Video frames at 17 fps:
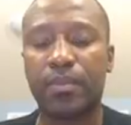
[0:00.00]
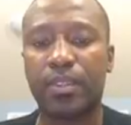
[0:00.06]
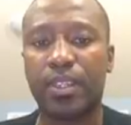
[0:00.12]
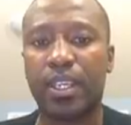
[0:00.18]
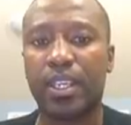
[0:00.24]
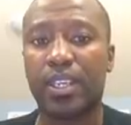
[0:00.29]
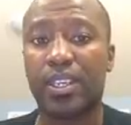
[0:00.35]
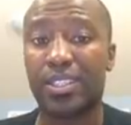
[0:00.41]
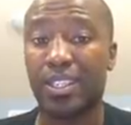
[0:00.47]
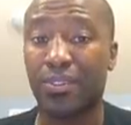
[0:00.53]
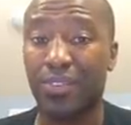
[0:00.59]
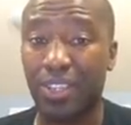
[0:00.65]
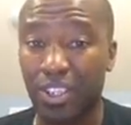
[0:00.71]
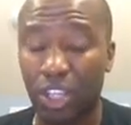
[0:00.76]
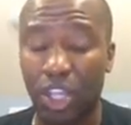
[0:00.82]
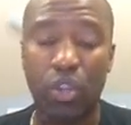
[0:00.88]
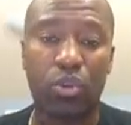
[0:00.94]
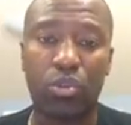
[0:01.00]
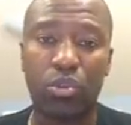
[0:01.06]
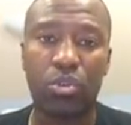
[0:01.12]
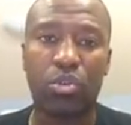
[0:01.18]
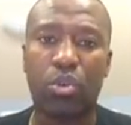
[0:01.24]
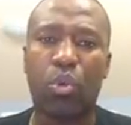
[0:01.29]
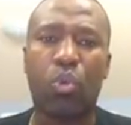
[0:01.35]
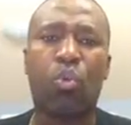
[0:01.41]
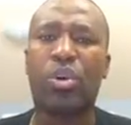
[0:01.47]
Because if you don't,
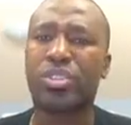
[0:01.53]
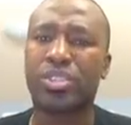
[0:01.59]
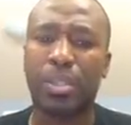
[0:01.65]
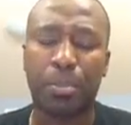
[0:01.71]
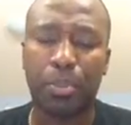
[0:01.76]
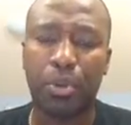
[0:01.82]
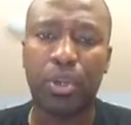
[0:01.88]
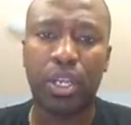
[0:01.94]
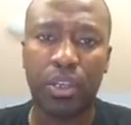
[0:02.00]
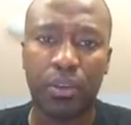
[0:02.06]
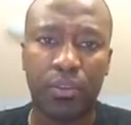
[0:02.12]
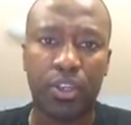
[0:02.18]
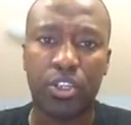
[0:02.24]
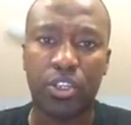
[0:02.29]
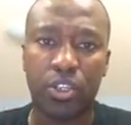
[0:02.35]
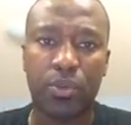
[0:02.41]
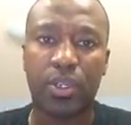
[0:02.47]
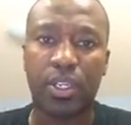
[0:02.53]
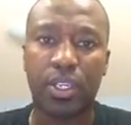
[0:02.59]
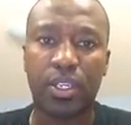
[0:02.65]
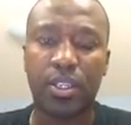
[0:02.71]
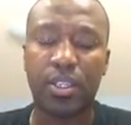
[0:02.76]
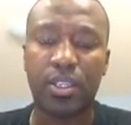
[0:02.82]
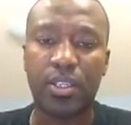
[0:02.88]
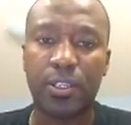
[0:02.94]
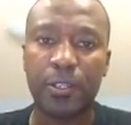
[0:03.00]
what's the point of her doing it?
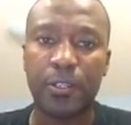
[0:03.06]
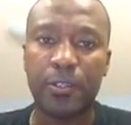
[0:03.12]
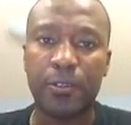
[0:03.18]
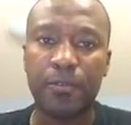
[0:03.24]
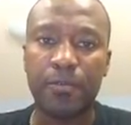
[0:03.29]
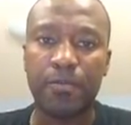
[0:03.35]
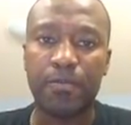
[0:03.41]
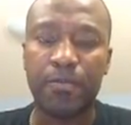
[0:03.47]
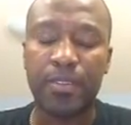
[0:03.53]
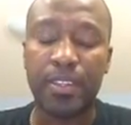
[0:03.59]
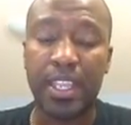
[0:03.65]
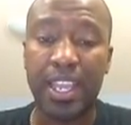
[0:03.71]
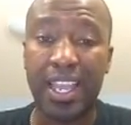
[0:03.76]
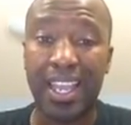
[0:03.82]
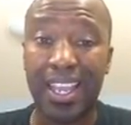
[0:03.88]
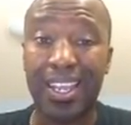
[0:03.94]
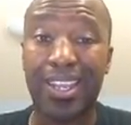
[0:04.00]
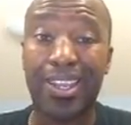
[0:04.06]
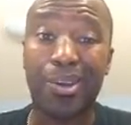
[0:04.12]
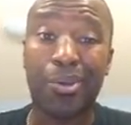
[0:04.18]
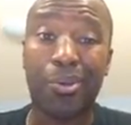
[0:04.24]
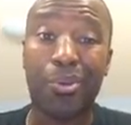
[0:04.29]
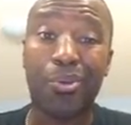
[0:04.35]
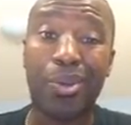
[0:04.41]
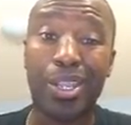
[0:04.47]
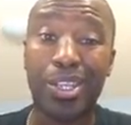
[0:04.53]
And
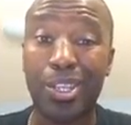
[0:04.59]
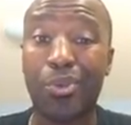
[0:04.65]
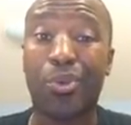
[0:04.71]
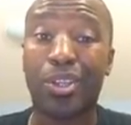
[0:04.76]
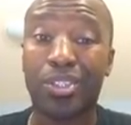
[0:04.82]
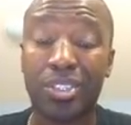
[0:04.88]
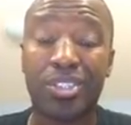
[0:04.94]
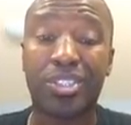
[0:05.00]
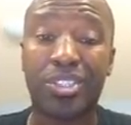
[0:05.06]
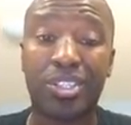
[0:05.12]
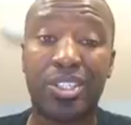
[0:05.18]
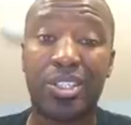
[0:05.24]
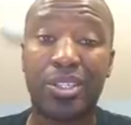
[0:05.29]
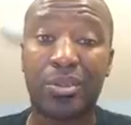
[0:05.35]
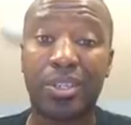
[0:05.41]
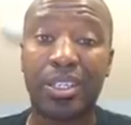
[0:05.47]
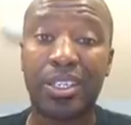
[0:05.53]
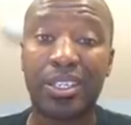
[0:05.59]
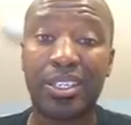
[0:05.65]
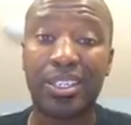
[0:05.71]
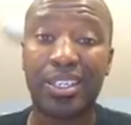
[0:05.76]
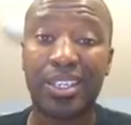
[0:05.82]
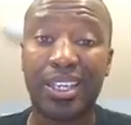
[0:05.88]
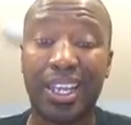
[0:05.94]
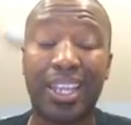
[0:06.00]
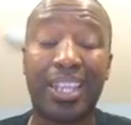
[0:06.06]
then when you wanted to do it,
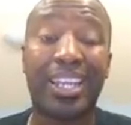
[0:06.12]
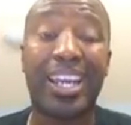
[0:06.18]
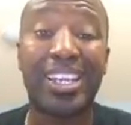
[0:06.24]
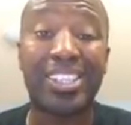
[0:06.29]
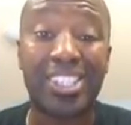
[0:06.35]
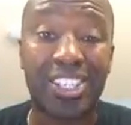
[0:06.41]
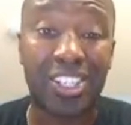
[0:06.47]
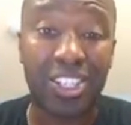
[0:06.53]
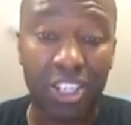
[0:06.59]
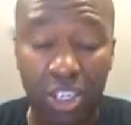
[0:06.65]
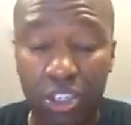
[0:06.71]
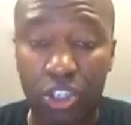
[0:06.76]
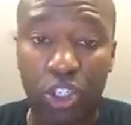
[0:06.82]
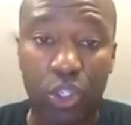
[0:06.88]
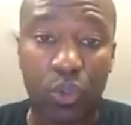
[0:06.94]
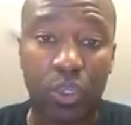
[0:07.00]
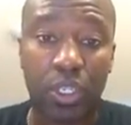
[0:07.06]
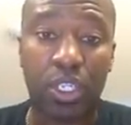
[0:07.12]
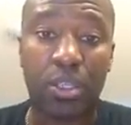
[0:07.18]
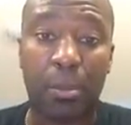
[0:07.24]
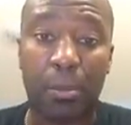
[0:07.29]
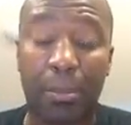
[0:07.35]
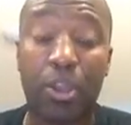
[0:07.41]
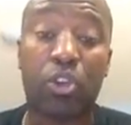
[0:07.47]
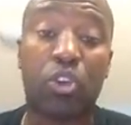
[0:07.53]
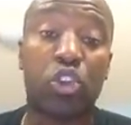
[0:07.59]
and now she's not doing it
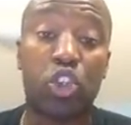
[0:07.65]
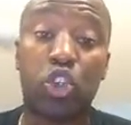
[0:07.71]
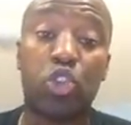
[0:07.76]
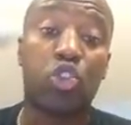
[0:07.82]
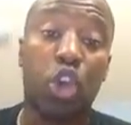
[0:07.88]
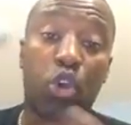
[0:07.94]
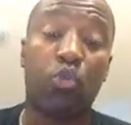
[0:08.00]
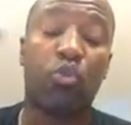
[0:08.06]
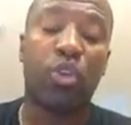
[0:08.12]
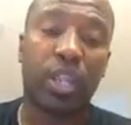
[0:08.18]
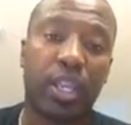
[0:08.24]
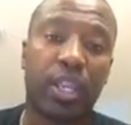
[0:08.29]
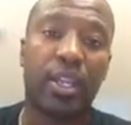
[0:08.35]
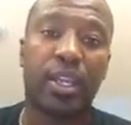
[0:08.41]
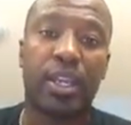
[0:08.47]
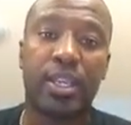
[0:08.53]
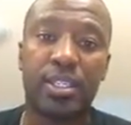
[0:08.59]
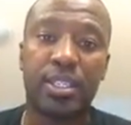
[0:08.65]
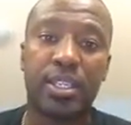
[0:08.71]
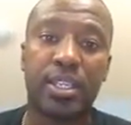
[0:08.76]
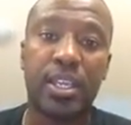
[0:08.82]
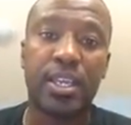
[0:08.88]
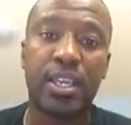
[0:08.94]
because you don't recognize it,